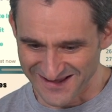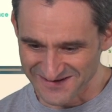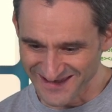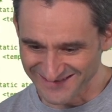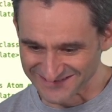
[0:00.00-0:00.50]
Oh
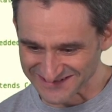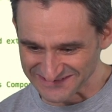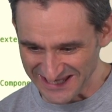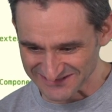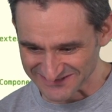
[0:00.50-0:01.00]
yeah, look at
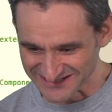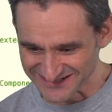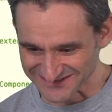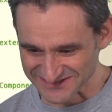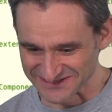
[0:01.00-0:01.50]
that right
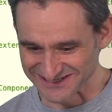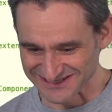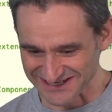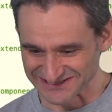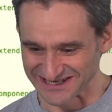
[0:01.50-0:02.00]
here. So this
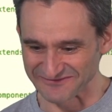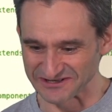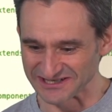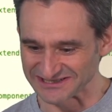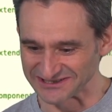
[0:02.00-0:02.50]
is
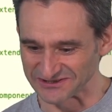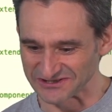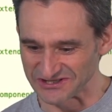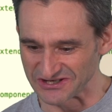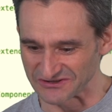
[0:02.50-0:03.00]
giving us a little
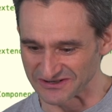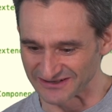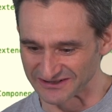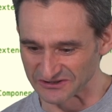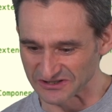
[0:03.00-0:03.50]
cue
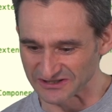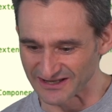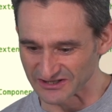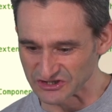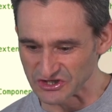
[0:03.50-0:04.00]

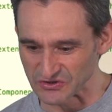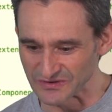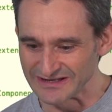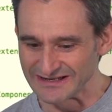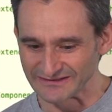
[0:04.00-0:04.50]

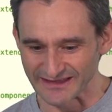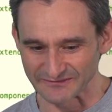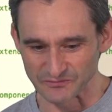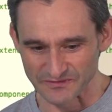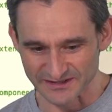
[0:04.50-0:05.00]

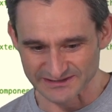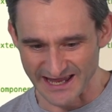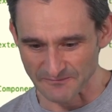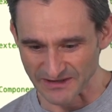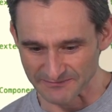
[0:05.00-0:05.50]
that this
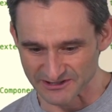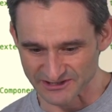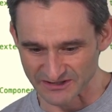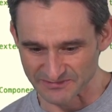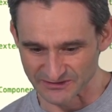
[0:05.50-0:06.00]
down payment is a
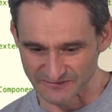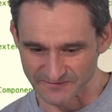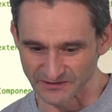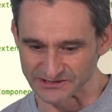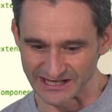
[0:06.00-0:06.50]
computed
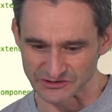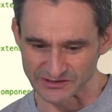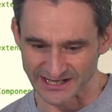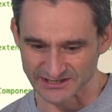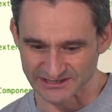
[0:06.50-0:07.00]
field. You
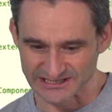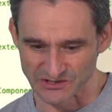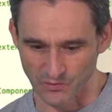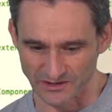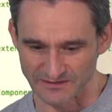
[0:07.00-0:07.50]
can actually see the
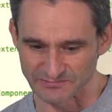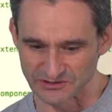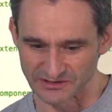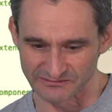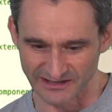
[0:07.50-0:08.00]
word
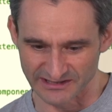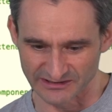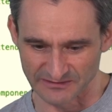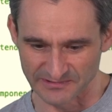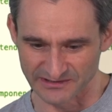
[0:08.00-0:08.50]
computed right
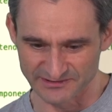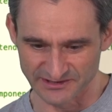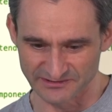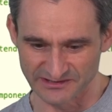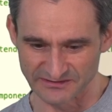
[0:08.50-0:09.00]
here appears
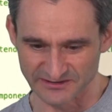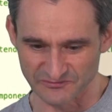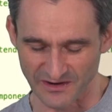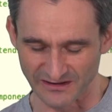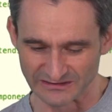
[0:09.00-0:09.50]
underneath as
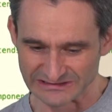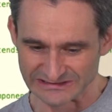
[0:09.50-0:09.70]
well.